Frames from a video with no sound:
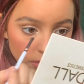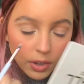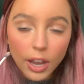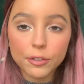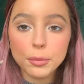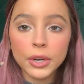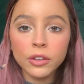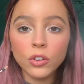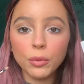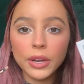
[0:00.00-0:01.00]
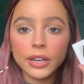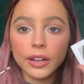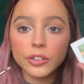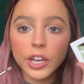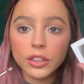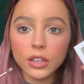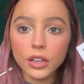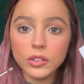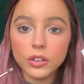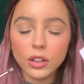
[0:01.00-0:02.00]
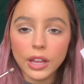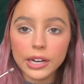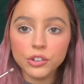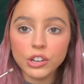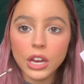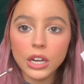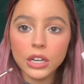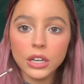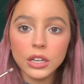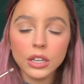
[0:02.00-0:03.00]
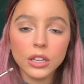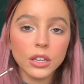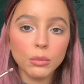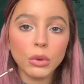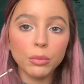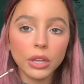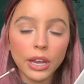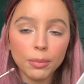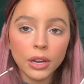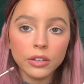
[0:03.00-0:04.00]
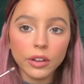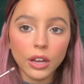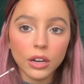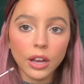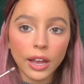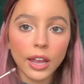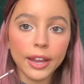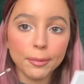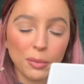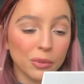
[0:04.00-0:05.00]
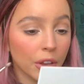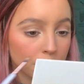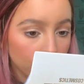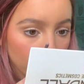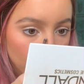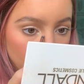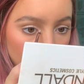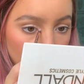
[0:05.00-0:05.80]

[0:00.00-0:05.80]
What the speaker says: Everybody told me not to get this collection, but I'm really happy I did. I am obsessed with it.